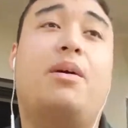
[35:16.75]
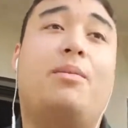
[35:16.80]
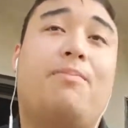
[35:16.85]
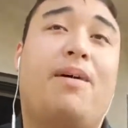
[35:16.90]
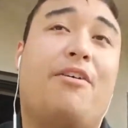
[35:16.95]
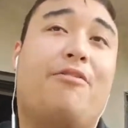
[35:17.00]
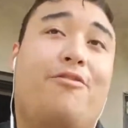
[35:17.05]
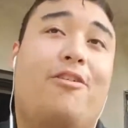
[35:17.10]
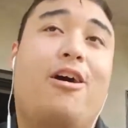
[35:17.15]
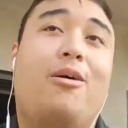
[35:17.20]

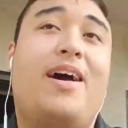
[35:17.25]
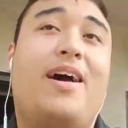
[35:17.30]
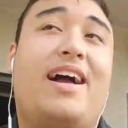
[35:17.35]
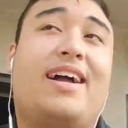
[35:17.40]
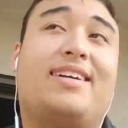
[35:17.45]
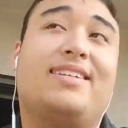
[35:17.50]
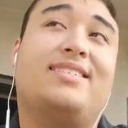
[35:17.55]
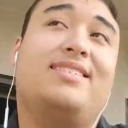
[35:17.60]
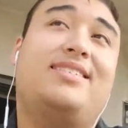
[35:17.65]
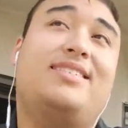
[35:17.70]
but my
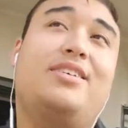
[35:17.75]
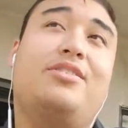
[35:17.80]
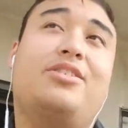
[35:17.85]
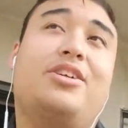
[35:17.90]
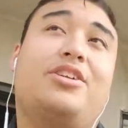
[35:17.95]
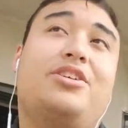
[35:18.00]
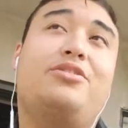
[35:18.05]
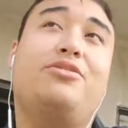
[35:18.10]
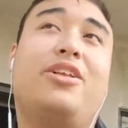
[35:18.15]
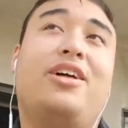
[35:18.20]
fallback is
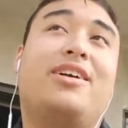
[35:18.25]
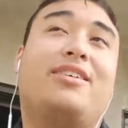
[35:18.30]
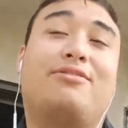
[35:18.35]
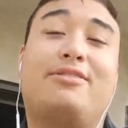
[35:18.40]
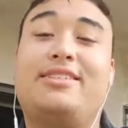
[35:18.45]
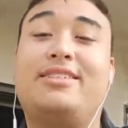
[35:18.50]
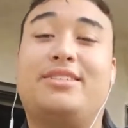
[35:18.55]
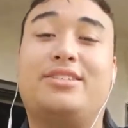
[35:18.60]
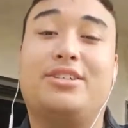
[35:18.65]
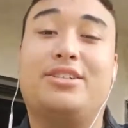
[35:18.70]
still to do
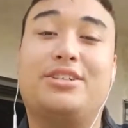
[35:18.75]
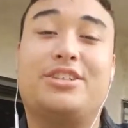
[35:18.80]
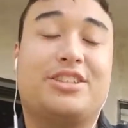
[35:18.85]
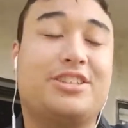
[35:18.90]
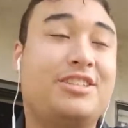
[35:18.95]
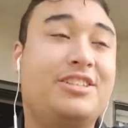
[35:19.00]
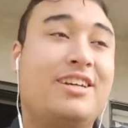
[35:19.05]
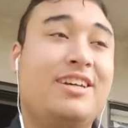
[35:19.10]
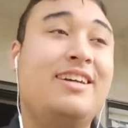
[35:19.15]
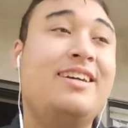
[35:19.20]
like
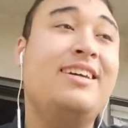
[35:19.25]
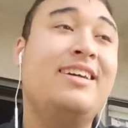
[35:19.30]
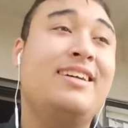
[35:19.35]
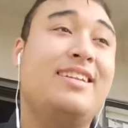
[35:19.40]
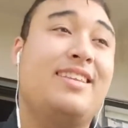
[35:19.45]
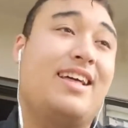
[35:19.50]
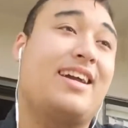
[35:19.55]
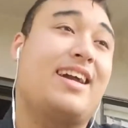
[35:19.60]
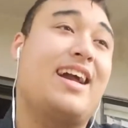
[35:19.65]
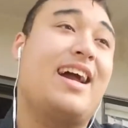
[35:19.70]
research.
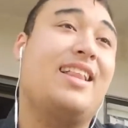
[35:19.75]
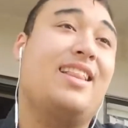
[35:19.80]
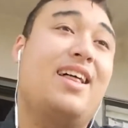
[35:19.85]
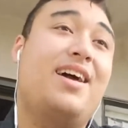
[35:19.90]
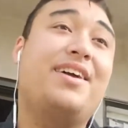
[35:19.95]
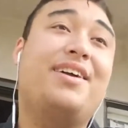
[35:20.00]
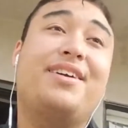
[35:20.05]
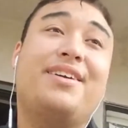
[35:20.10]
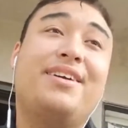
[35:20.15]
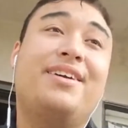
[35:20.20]
Like I
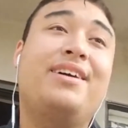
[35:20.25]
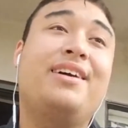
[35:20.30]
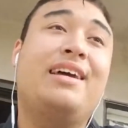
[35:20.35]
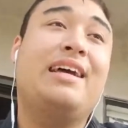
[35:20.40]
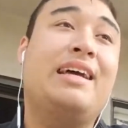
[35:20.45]
like